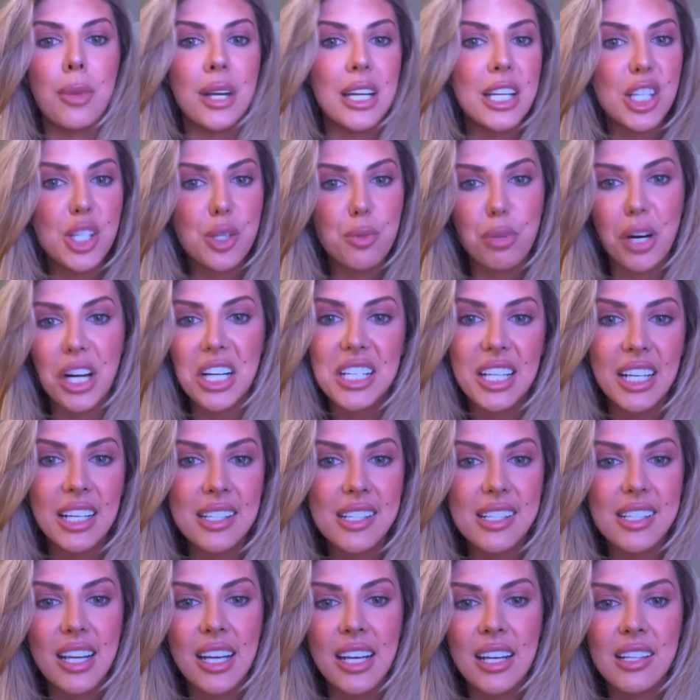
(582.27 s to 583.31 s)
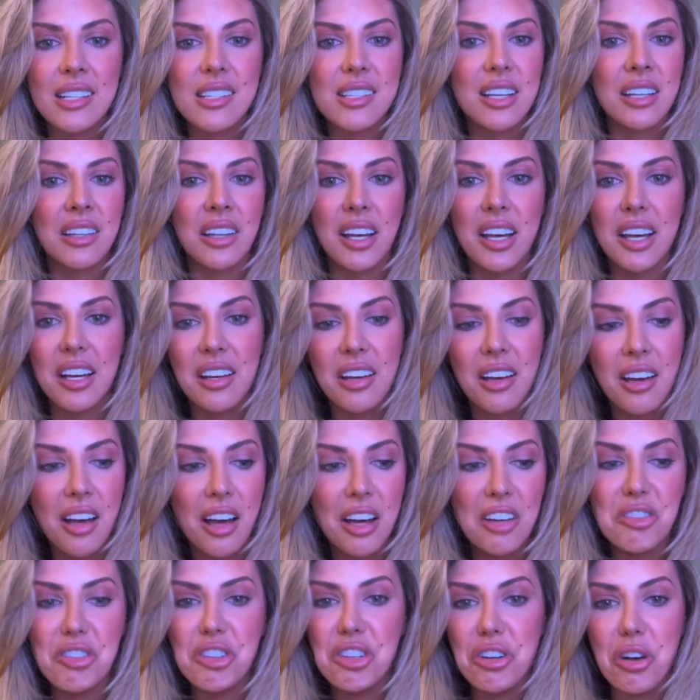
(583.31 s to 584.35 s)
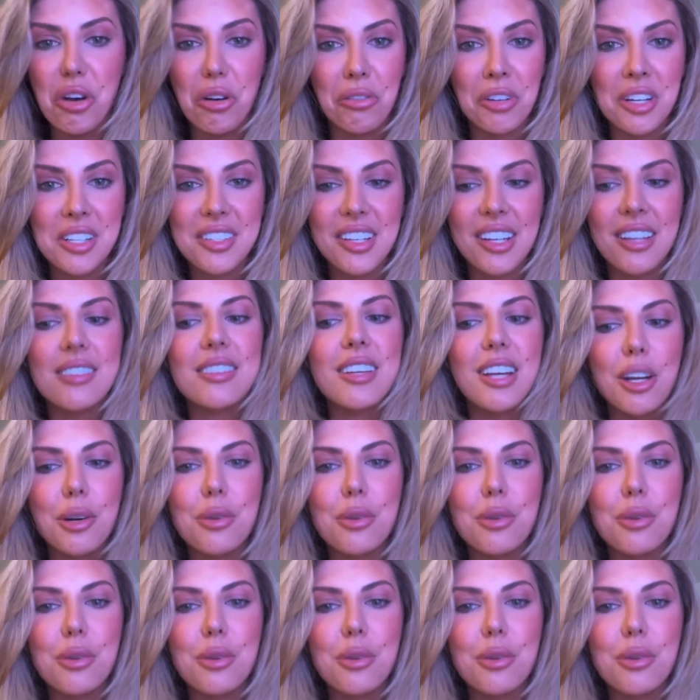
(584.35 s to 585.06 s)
many spray tan stains and like deodorant stains.